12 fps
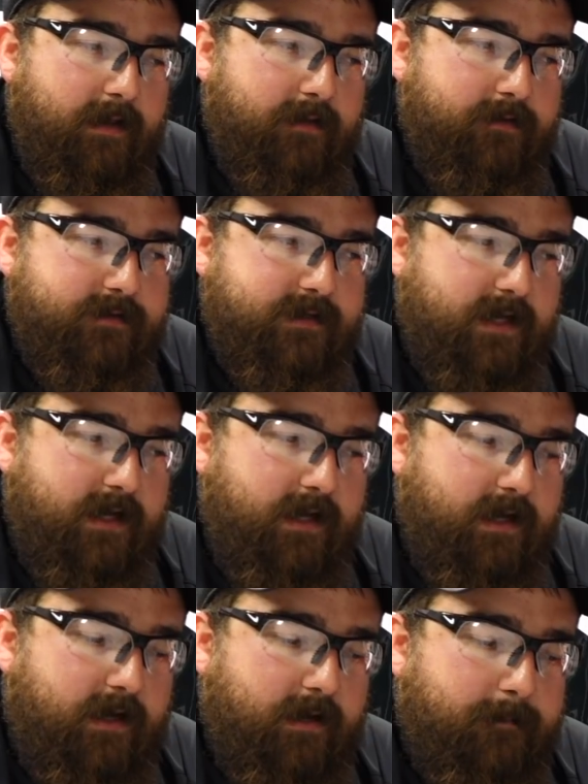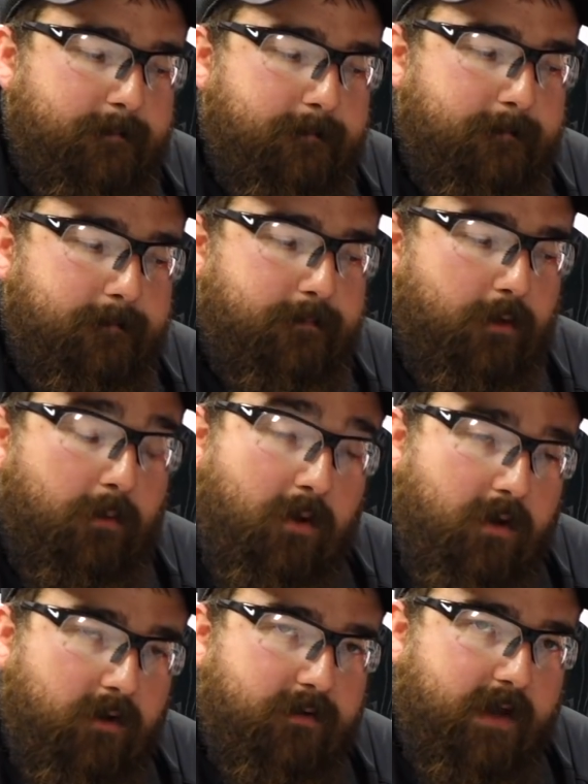there's a uh,
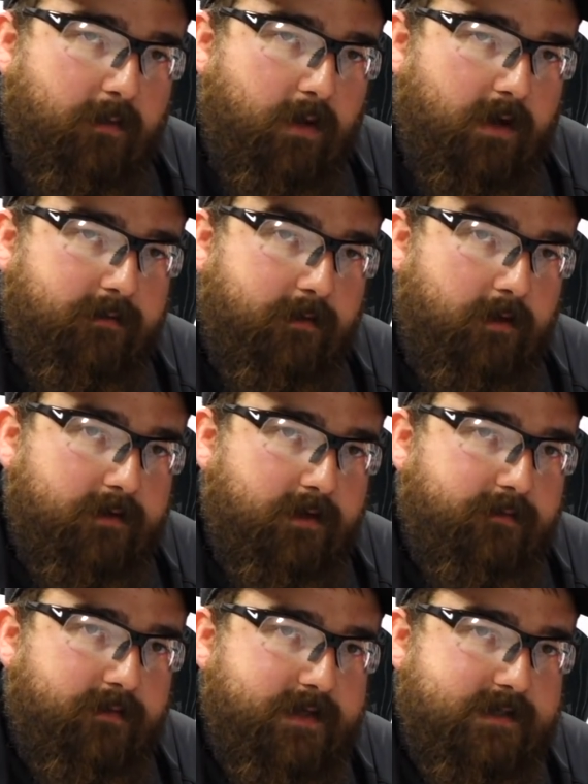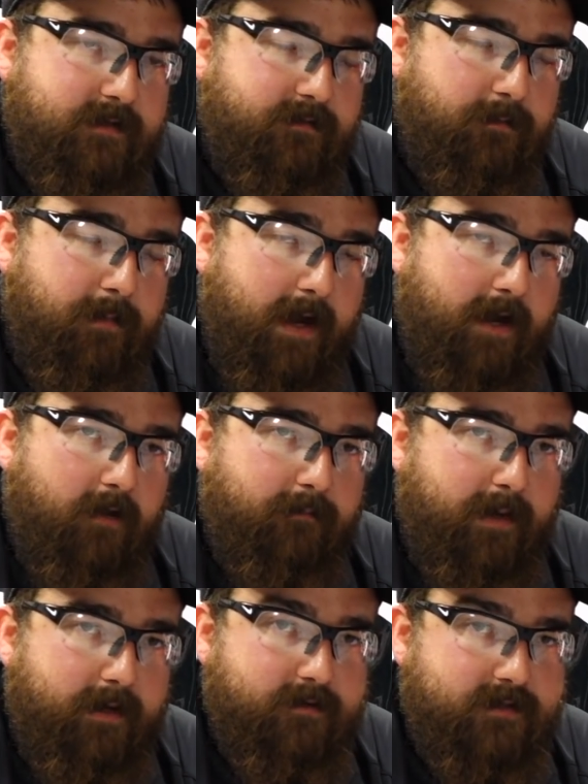promo code that I want to throw out there for this. If you buy it off
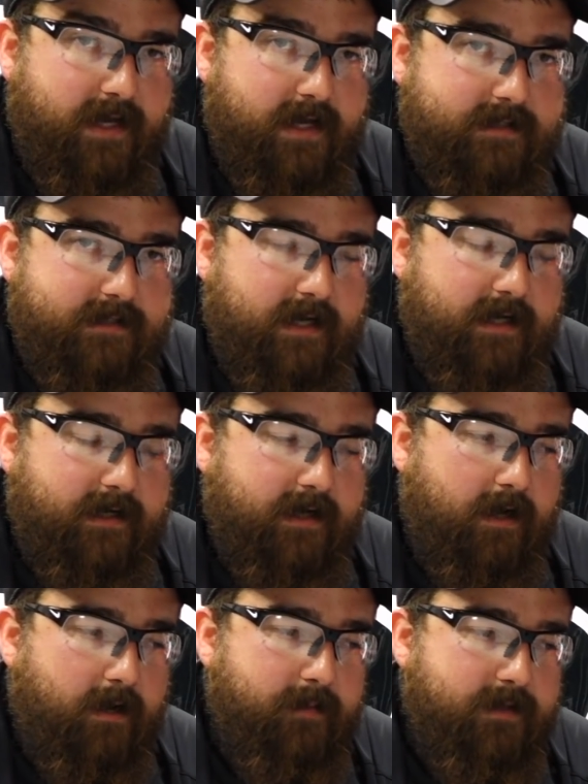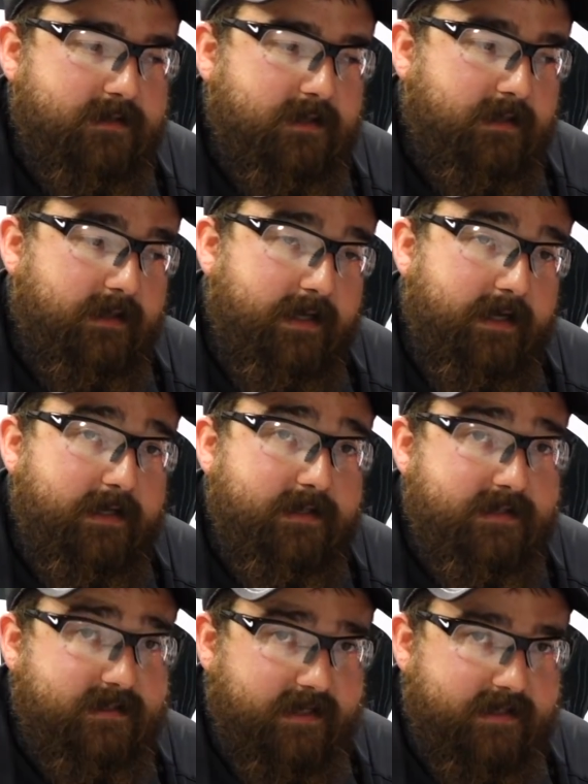bakersgas.com, it's
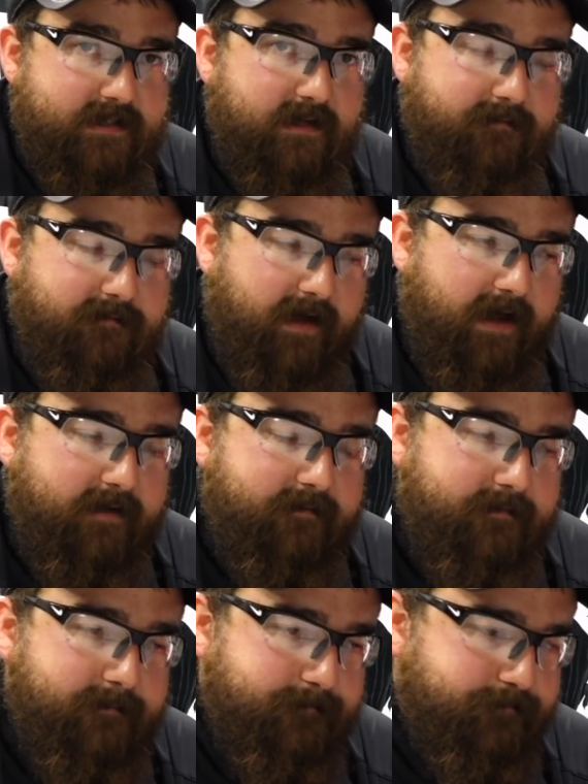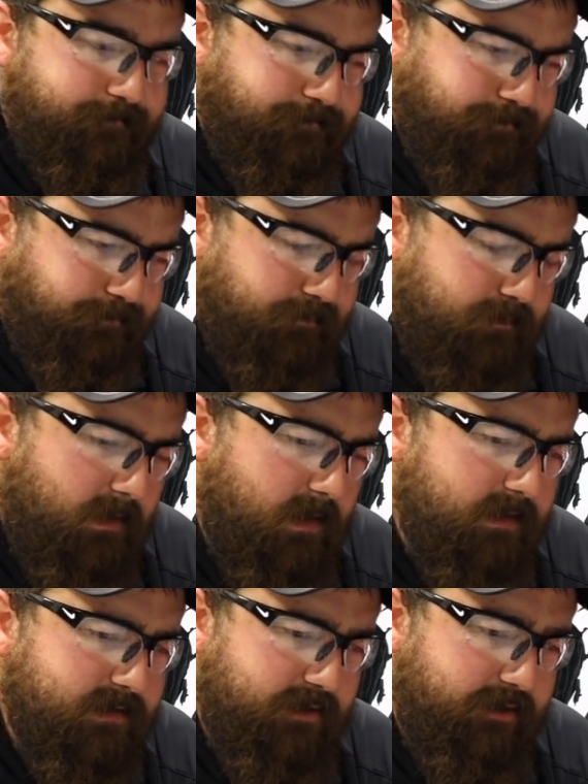Lincoln65.
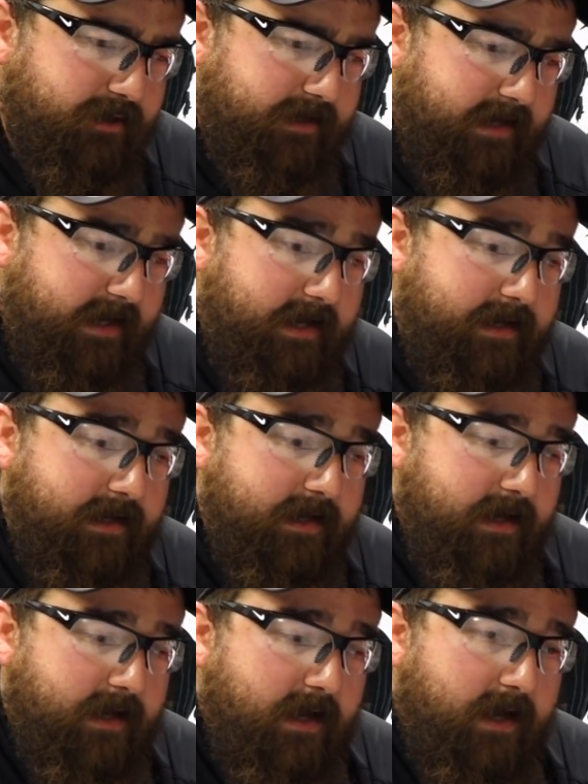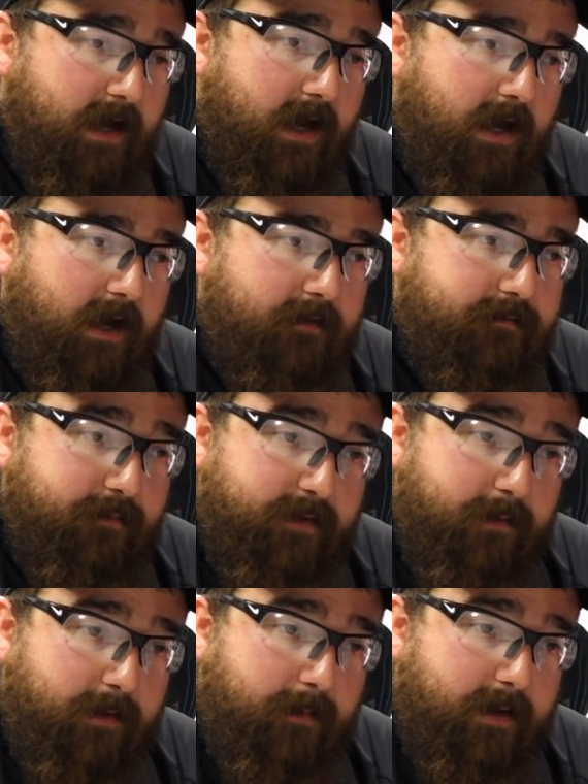So you're going to get uh, free
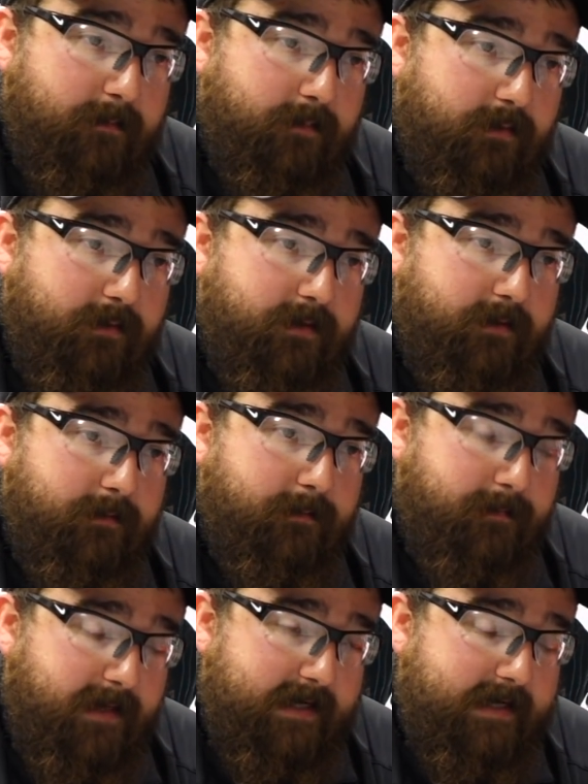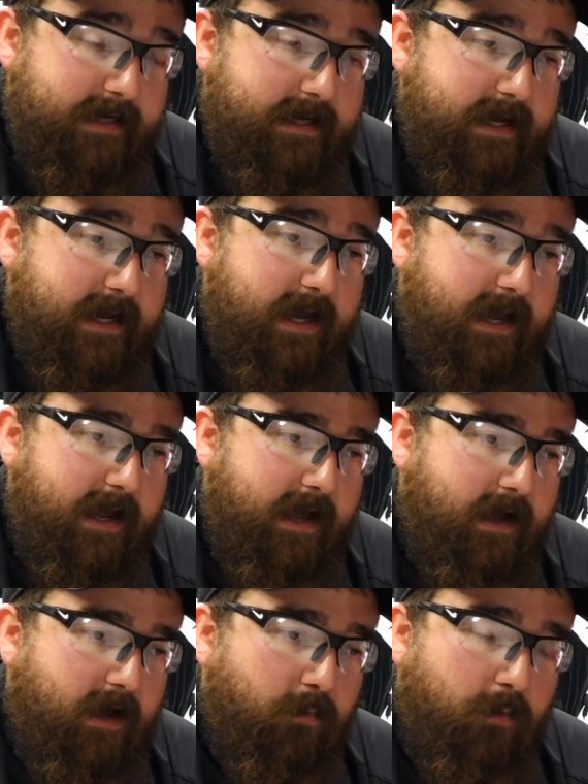red, white, and blue beanie,
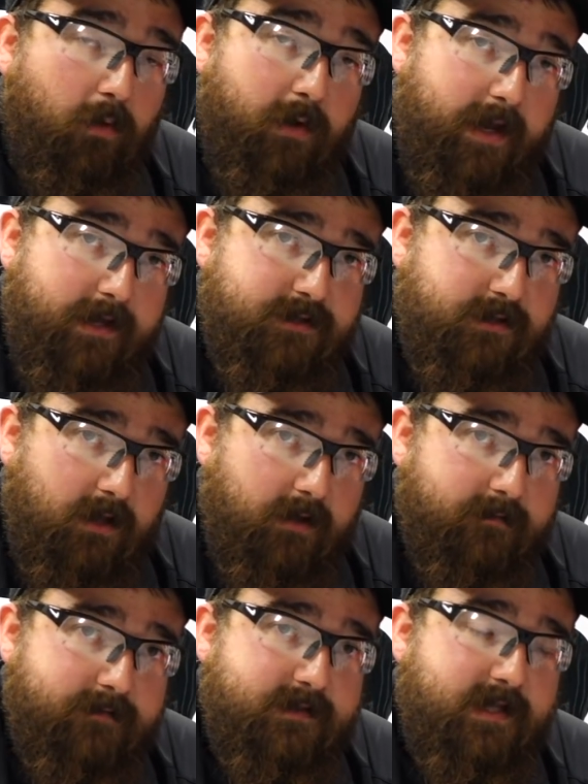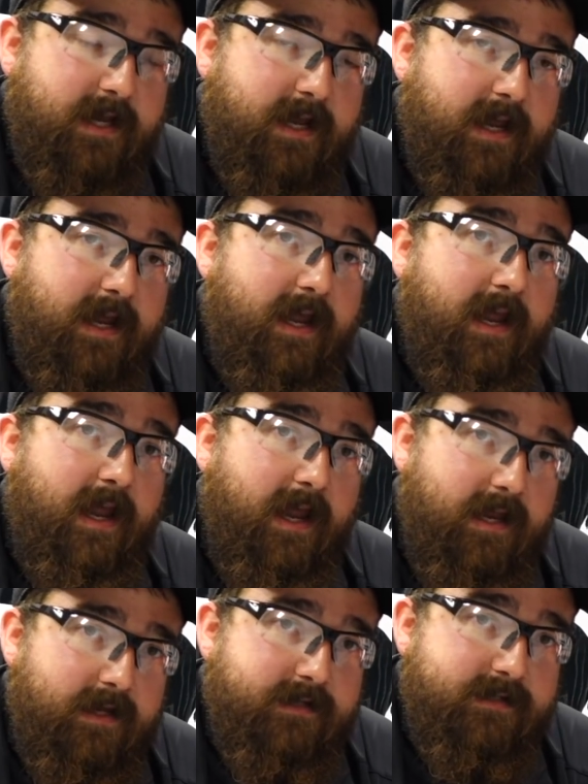uh, roll cage gloves,
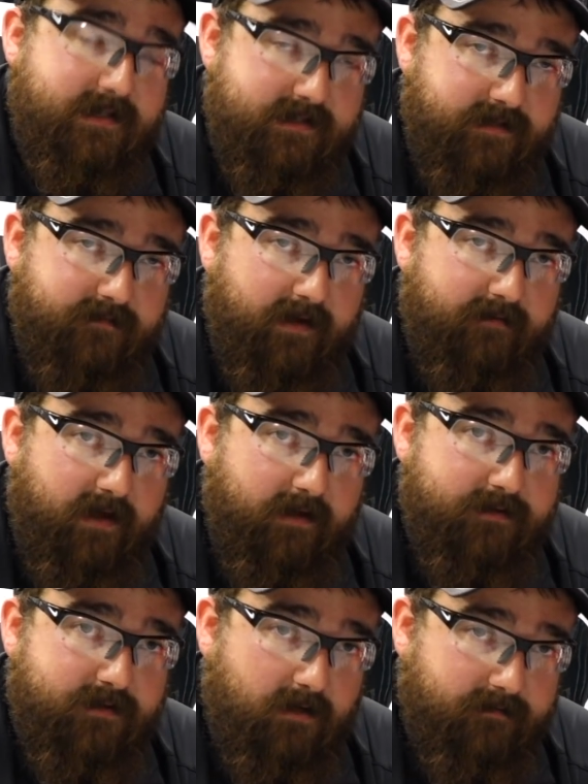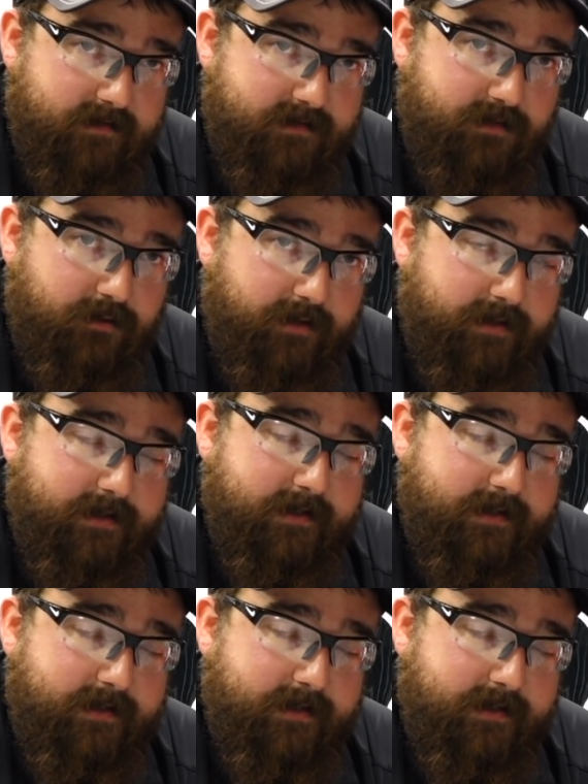and $65 off this unit.